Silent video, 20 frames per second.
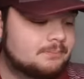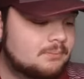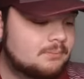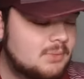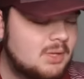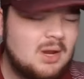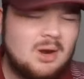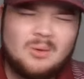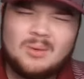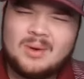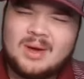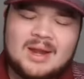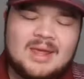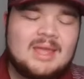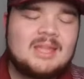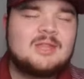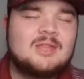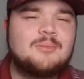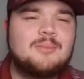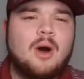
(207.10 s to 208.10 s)
you know, kind of
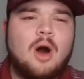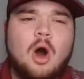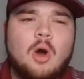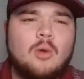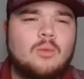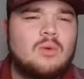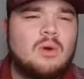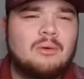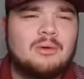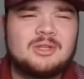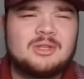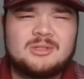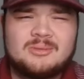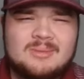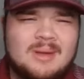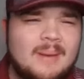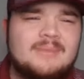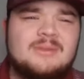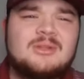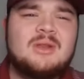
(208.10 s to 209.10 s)
get the ball rolling.
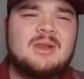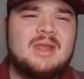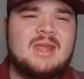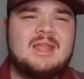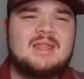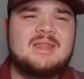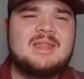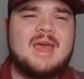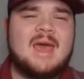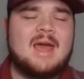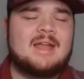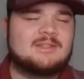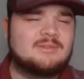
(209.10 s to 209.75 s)
Sometimes you need that.